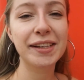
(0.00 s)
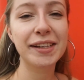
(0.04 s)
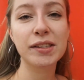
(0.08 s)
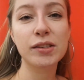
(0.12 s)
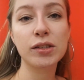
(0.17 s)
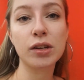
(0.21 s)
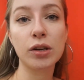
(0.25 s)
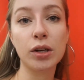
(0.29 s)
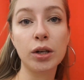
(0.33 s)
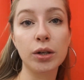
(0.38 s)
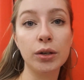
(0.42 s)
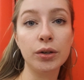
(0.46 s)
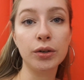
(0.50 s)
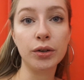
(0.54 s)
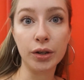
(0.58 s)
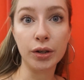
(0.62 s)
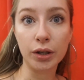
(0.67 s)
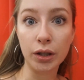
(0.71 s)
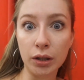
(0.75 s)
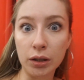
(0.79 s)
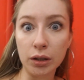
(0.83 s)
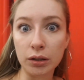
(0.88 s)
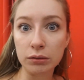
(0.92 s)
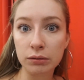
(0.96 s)
so
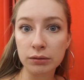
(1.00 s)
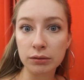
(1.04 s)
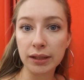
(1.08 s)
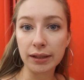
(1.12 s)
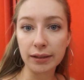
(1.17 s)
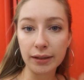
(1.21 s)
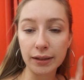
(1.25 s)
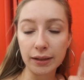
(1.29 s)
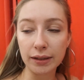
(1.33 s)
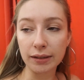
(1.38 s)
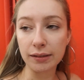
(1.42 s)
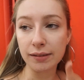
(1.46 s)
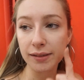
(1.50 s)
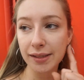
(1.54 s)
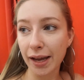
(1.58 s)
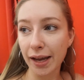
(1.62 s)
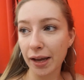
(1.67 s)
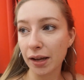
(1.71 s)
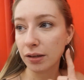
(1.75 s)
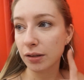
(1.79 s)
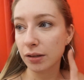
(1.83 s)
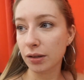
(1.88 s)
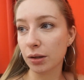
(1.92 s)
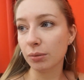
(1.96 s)
no, I can't
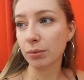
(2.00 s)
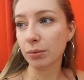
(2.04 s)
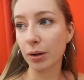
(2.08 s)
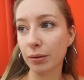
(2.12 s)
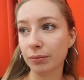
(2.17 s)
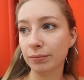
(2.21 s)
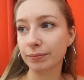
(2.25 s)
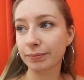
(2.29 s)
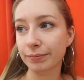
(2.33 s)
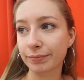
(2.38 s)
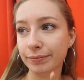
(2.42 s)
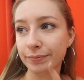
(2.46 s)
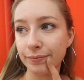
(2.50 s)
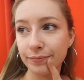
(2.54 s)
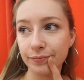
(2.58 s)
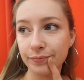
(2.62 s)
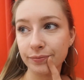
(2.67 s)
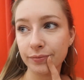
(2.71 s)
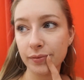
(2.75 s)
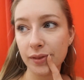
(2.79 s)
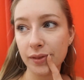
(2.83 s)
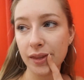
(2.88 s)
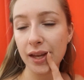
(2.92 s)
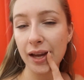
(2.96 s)
get another one.
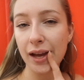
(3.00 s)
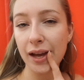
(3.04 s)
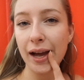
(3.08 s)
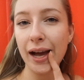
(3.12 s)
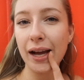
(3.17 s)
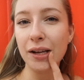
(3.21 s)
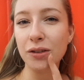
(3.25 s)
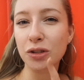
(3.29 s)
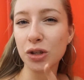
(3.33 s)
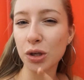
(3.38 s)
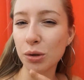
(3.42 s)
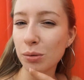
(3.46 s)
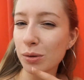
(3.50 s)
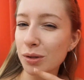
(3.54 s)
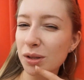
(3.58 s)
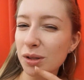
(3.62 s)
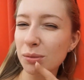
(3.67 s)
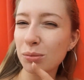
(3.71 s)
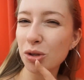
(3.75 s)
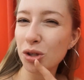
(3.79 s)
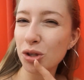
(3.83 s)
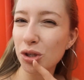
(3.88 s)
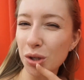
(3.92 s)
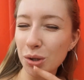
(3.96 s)
I do want
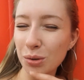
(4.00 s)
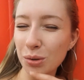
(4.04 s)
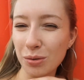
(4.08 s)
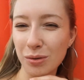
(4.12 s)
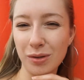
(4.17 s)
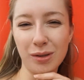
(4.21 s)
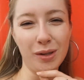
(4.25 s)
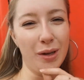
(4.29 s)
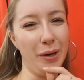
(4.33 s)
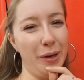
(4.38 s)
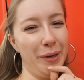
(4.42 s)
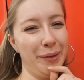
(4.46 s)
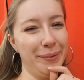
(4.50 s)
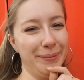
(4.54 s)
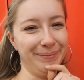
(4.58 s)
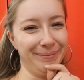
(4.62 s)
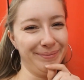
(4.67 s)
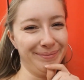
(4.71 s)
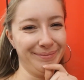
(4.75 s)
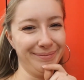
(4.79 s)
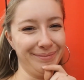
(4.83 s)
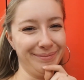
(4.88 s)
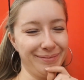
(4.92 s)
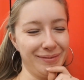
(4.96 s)
some shoes though,
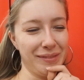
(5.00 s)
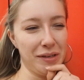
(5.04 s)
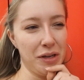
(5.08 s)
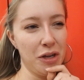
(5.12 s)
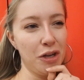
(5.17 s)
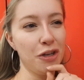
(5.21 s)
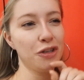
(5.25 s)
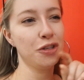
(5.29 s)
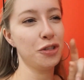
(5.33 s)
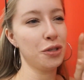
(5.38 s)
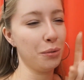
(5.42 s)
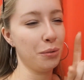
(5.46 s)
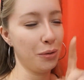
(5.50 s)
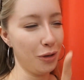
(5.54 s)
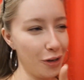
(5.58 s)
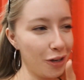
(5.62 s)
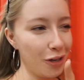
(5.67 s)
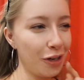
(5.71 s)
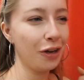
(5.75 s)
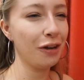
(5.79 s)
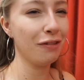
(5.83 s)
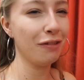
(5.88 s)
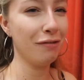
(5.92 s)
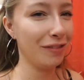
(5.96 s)
so we're
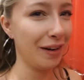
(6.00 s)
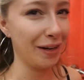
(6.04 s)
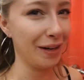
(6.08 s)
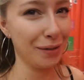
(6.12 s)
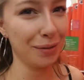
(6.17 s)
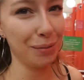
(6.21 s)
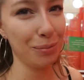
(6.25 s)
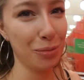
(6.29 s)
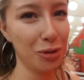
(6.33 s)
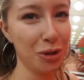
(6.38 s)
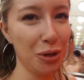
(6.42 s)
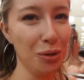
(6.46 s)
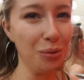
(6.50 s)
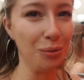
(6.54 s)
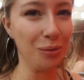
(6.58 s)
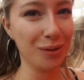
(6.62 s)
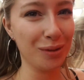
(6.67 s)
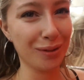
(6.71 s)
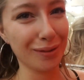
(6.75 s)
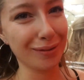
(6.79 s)
gonna go and find some shoes.